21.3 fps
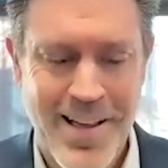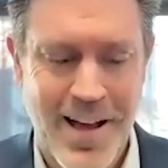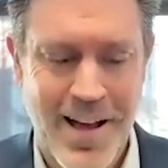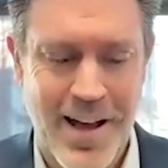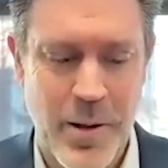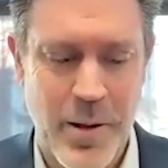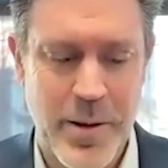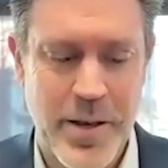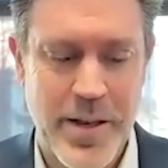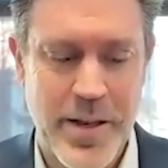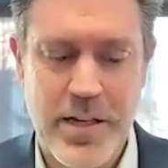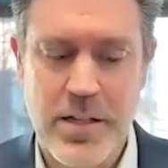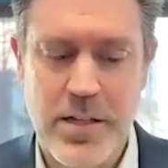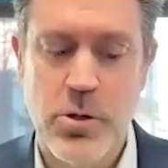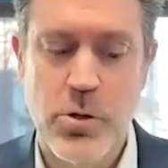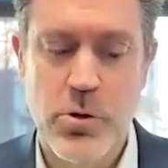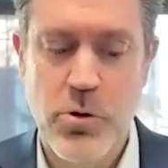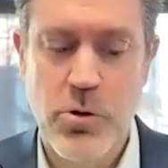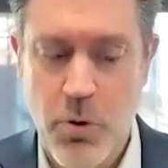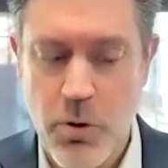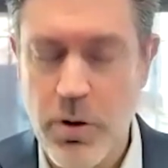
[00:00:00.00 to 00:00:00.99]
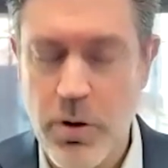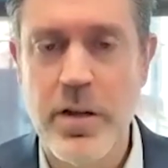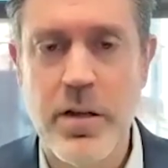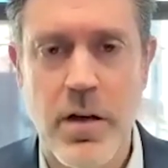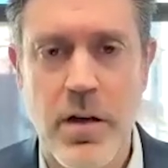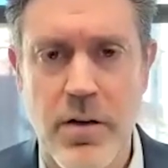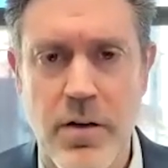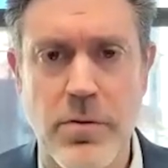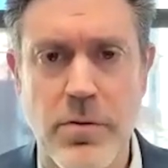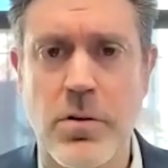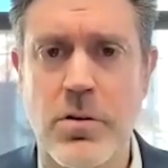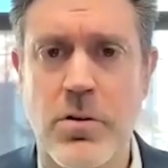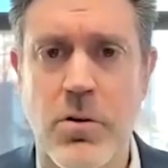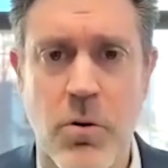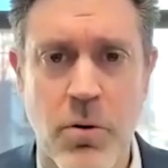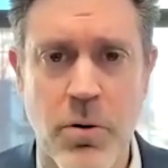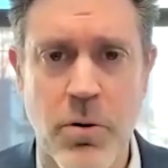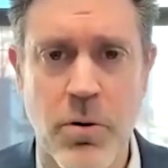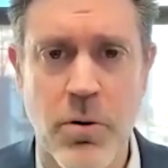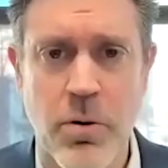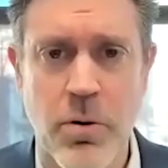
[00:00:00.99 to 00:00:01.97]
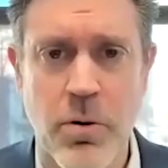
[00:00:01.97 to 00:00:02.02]
Uh, Nick Liguori of
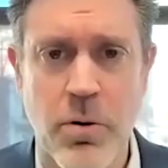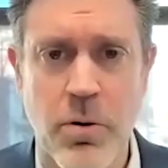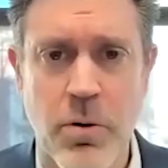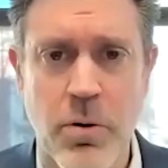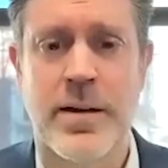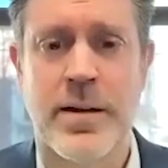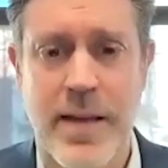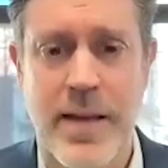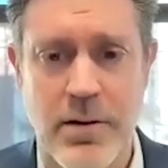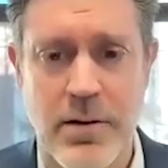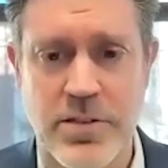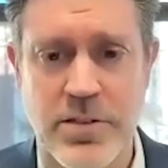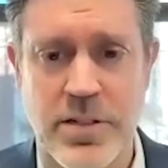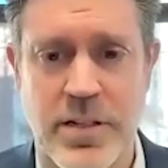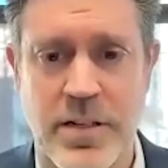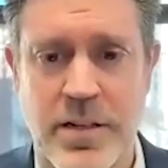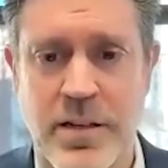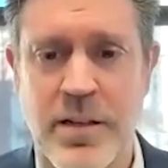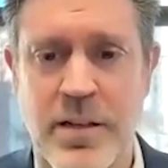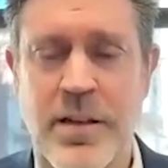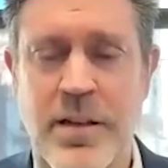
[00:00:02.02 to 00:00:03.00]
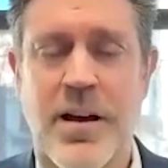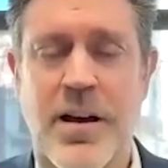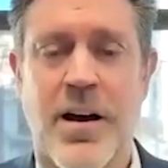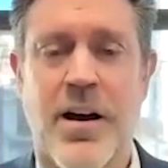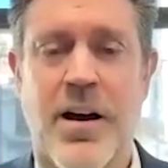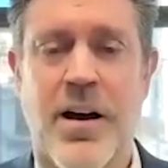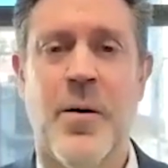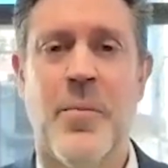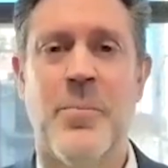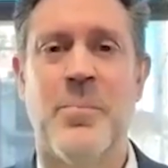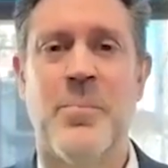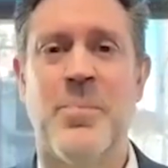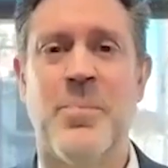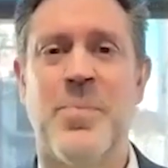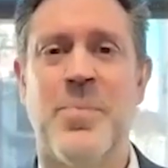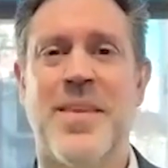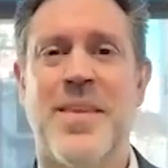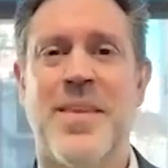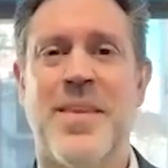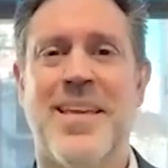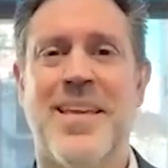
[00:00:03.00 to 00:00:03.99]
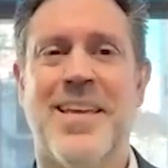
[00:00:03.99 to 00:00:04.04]
Liguori Accounting. Um,
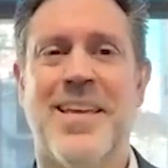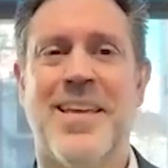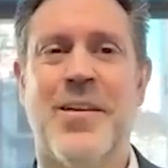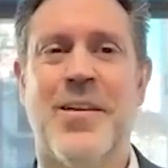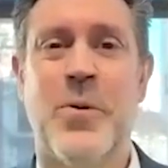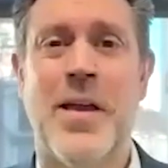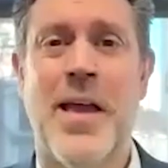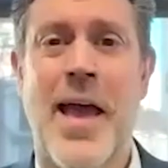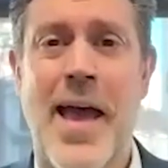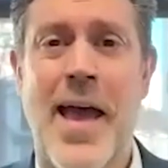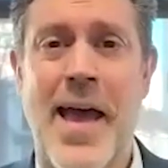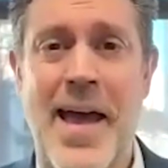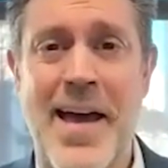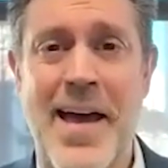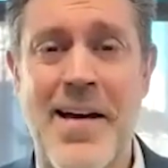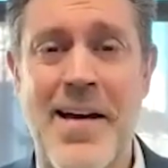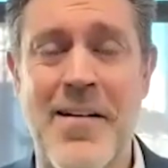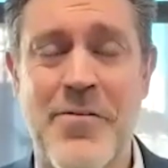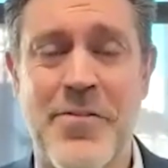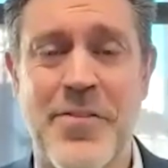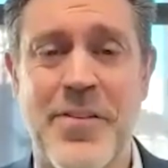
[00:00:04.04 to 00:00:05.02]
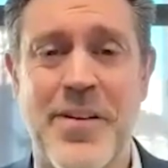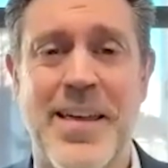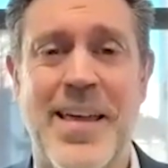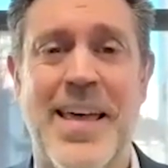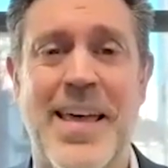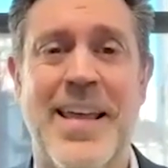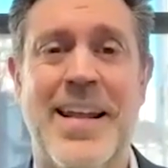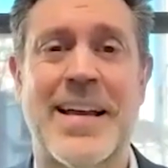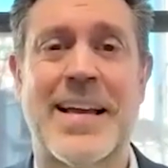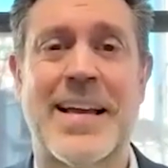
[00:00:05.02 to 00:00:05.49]
we have an